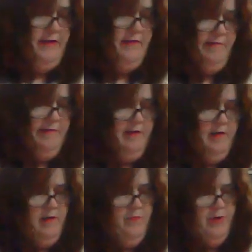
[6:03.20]
is
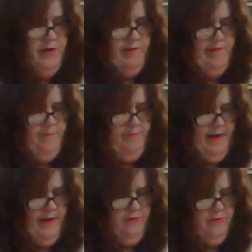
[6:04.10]
put you some
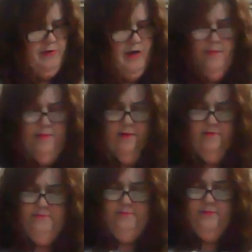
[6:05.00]
butter on top of
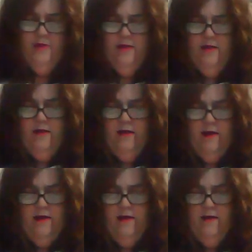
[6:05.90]
them.
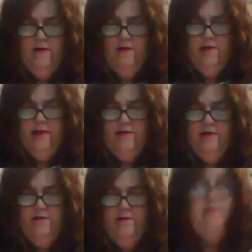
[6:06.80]
And, oh my
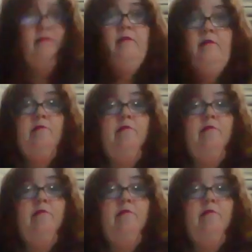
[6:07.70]
goodness, they're